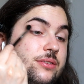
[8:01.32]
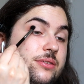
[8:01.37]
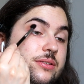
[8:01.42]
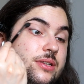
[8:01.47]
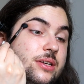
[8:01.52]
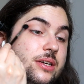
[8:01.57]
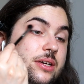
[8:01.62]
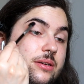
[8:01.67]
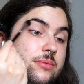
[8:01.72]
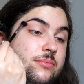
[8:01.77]
at the
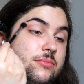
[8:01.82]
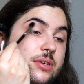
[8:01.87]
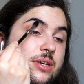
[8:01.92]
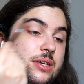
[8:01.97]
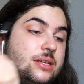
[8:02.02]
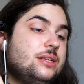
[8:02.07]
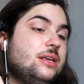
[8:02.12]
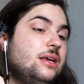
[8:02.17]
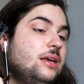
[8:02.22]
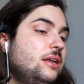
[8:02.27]
time.
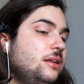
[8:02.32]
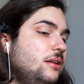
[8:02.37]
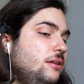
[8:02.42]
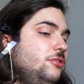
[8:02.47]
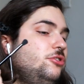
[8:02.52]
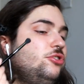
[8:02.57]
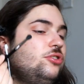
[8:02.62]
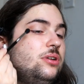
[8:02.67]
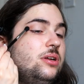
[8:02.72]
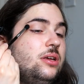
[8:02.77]

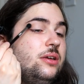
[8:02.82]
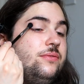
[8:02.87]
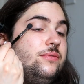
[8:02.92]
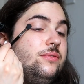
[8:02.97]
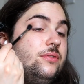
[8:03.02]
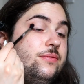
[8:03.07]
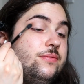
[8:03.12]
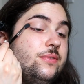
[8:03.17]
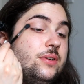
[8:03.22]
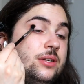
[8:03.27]
Usually
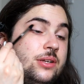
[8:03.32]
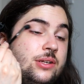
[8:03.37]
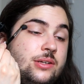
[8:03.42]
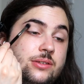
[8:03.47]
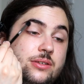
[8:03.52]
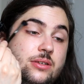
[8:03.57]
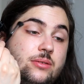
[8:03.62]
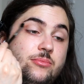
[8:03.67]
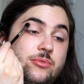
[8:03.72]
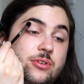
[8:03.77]
if you find
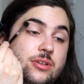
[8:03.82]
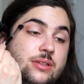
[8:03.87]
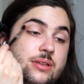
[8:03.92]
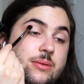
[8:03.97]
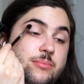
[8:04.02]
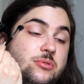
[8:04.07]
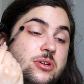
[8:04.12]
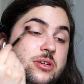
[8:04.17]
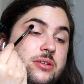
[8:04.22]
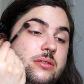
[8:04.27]
an
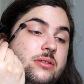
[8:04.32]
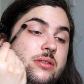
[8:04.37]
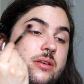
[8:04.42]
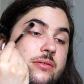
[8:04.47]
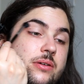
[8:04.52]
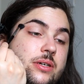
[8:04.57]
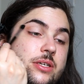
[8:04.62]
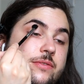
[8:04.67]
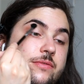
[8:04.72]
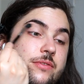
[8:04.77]
antidepressant
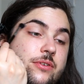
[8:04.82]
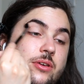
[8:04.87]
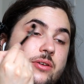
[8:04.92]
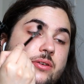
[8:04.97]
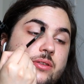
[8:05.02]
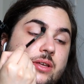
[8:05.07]
that works for you,